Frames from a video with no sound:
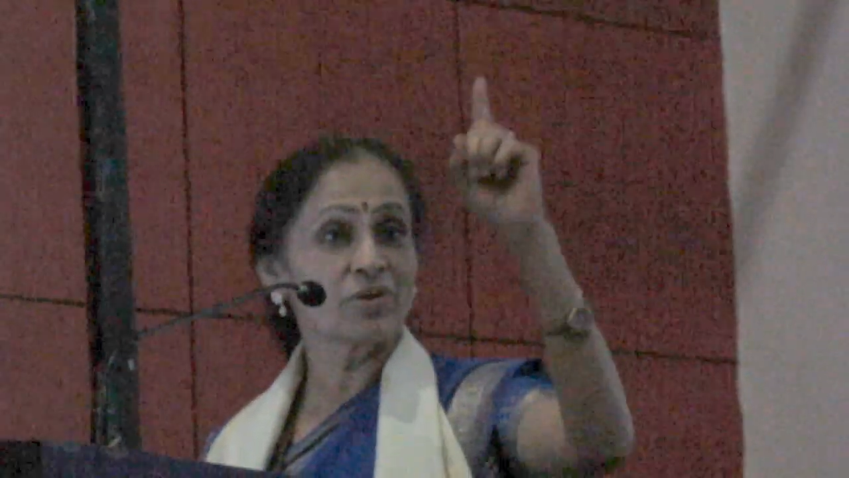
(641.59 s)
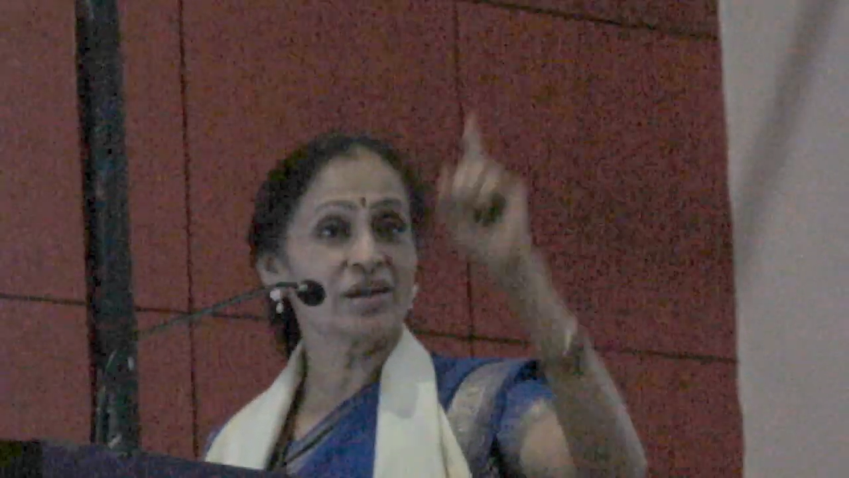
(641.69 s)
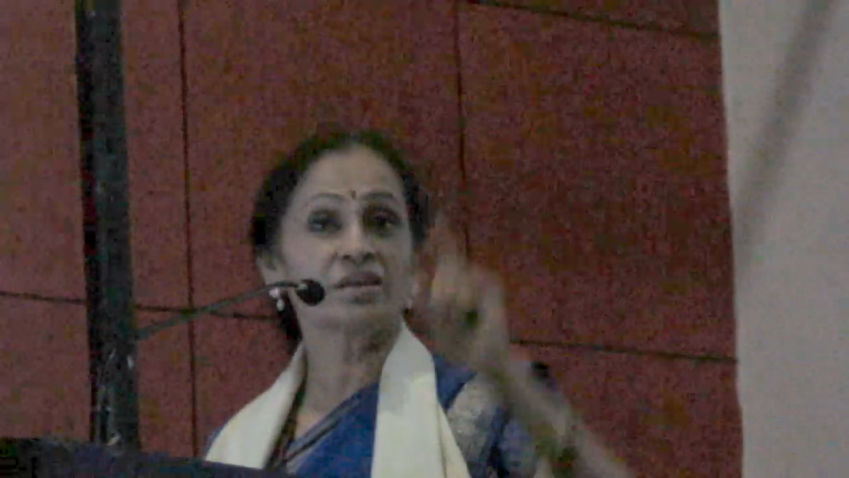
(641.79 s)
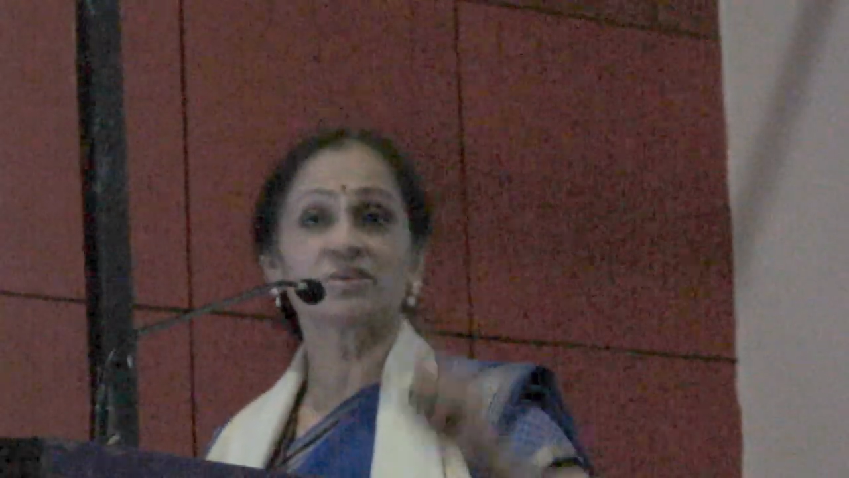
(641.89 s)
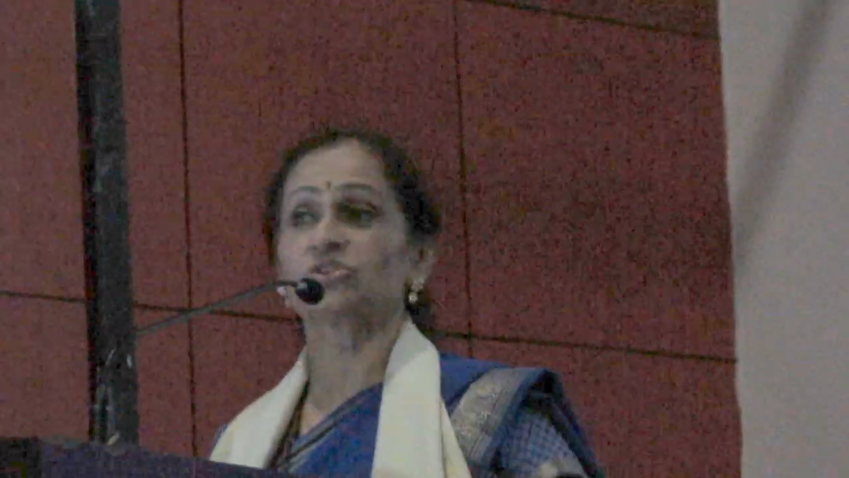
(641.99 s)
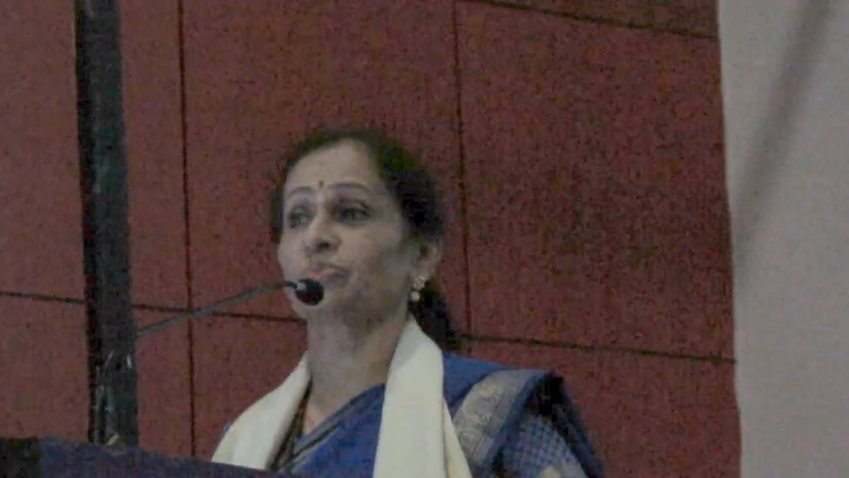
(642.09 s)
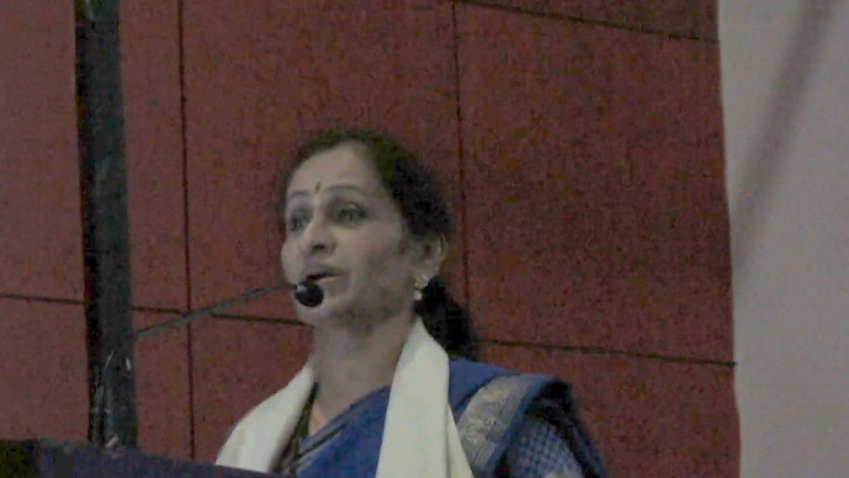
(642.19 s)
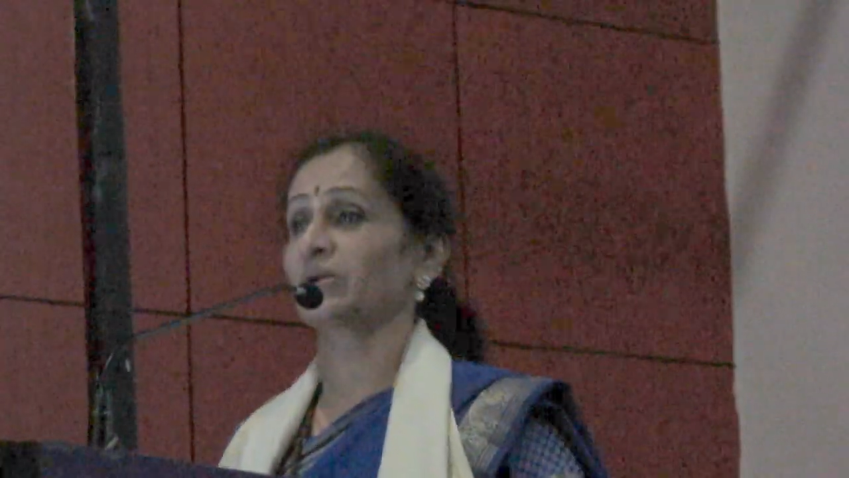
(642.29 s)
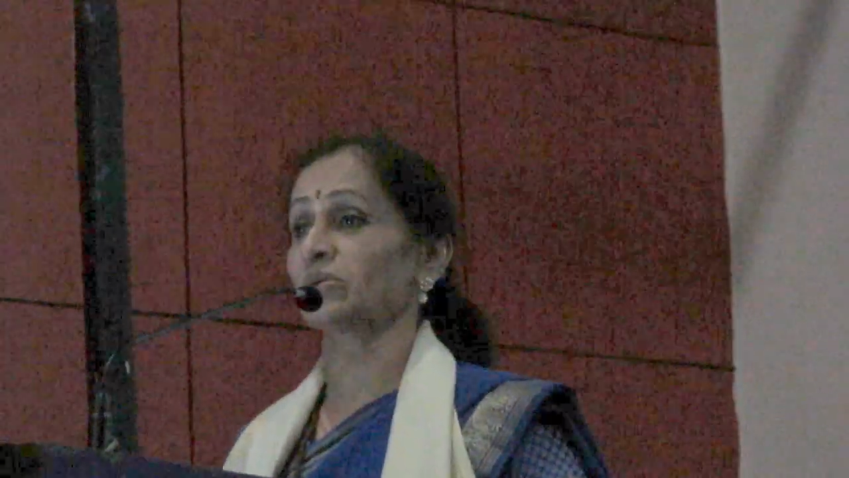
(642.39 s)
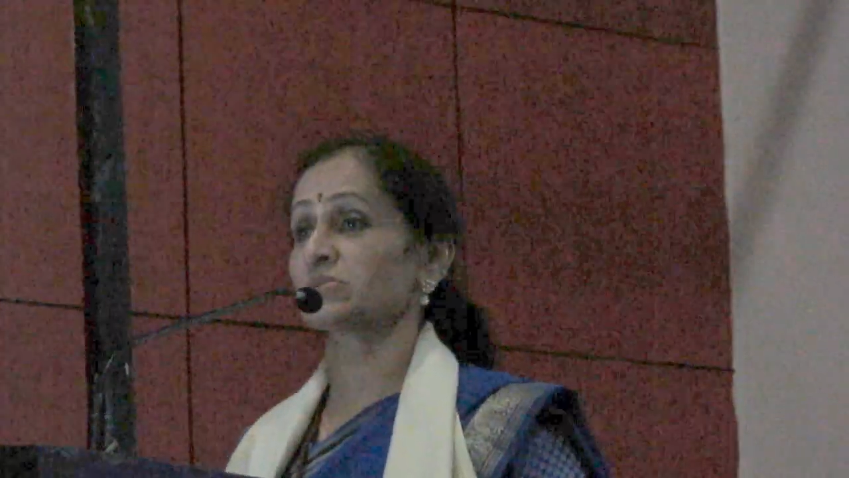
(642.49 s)
1 in
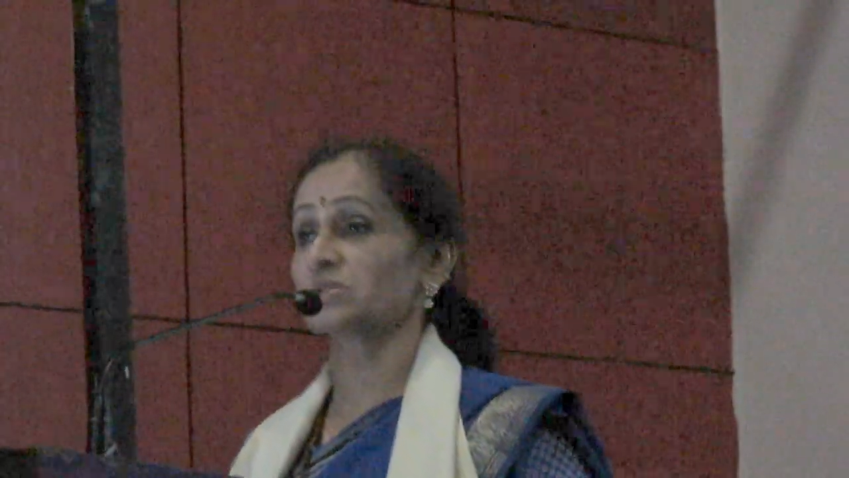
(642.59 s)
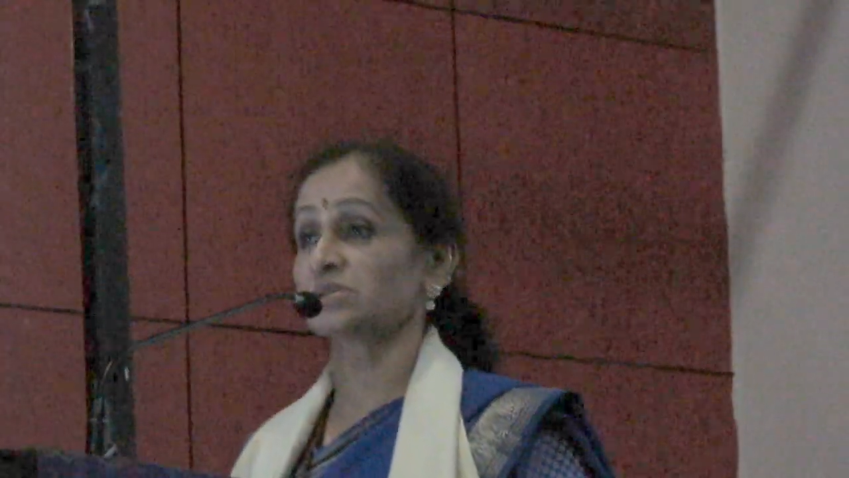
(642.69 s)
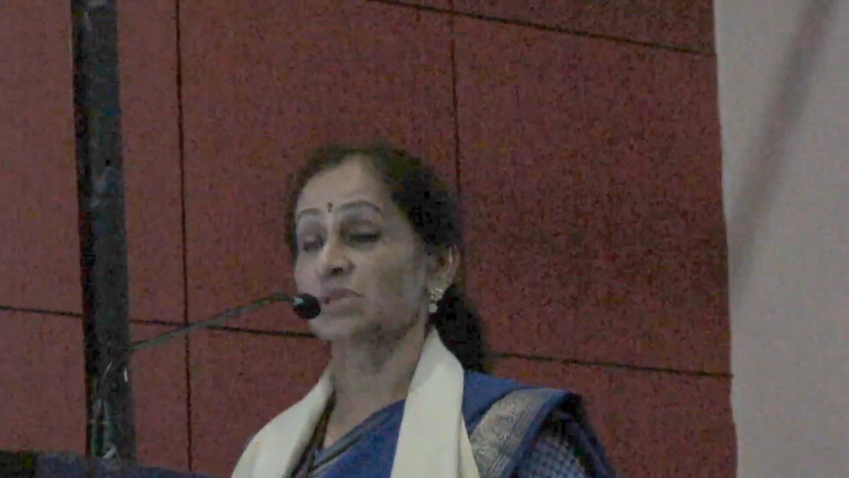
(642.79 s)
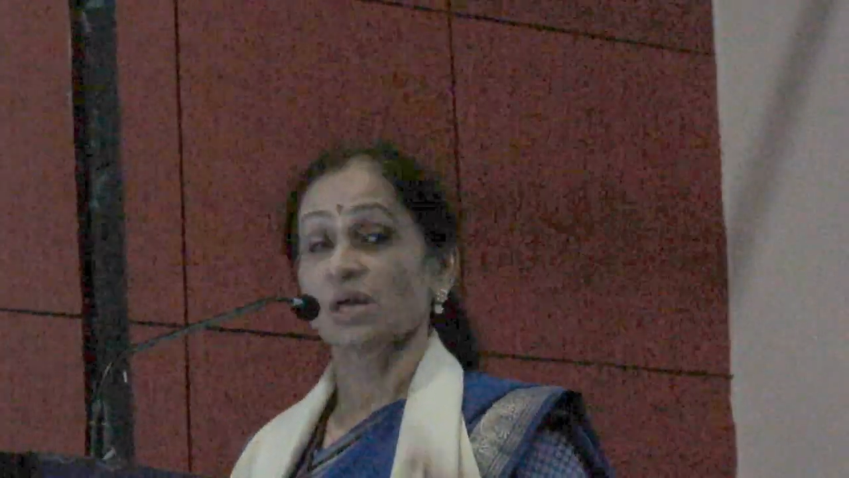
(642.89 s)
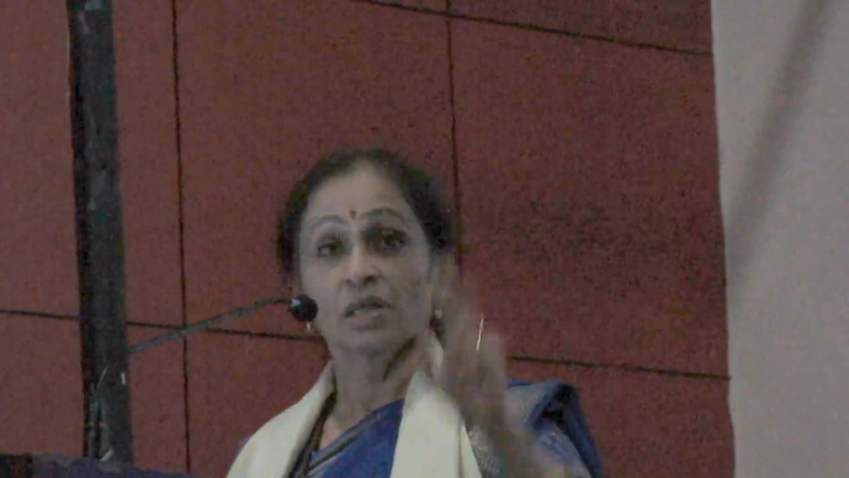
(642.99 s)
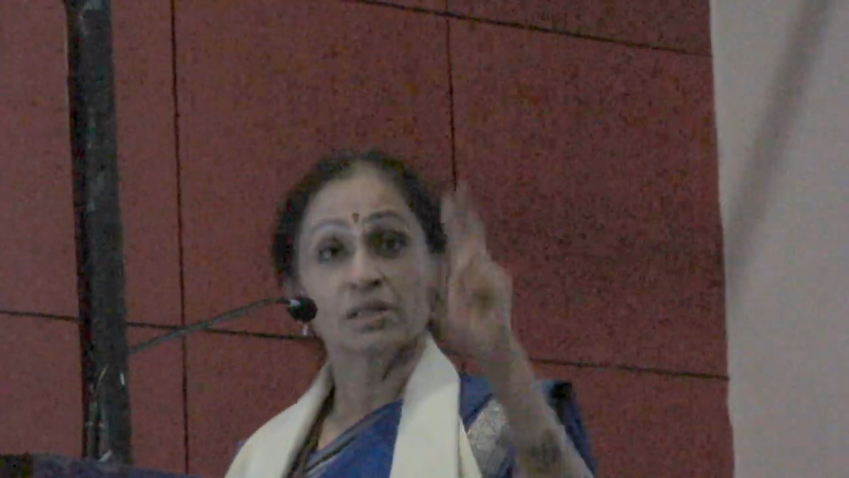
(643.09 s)
tuberculosis,